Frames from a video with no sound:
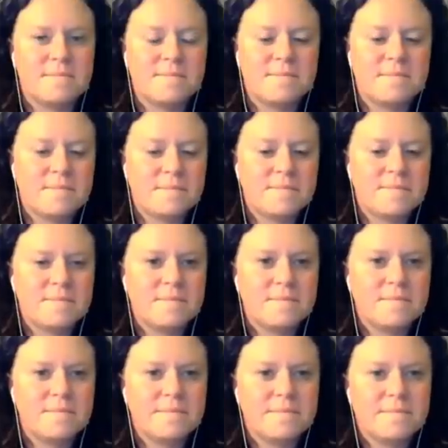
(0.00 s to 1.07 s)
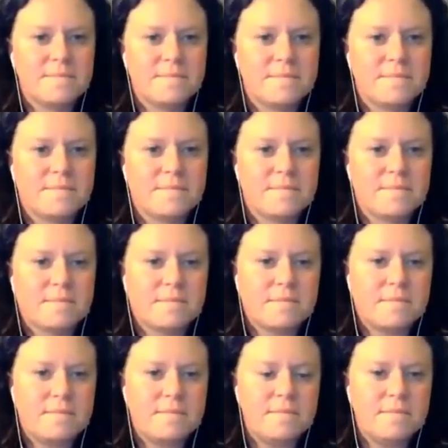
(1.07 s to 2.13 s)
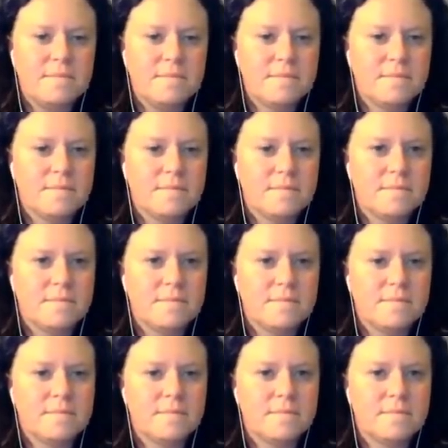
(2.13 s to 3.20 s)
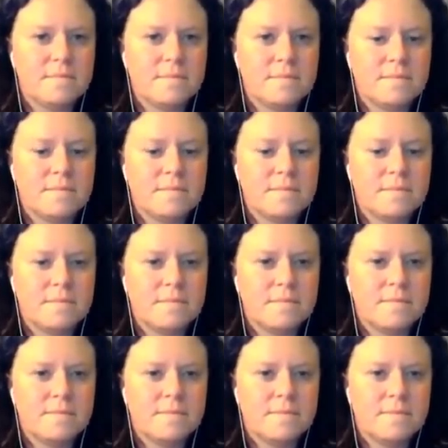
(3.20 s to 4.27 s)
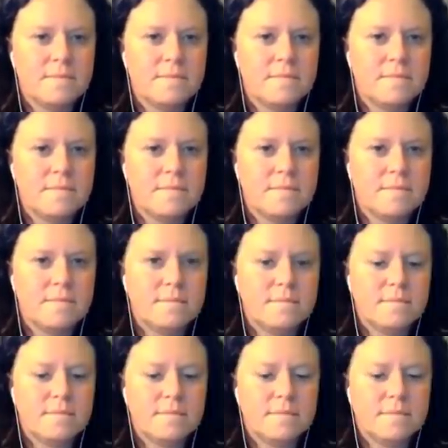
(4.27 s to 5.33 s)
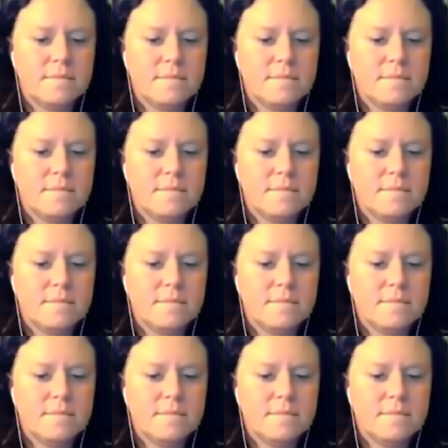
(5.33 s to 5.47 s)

The person shown says nothing.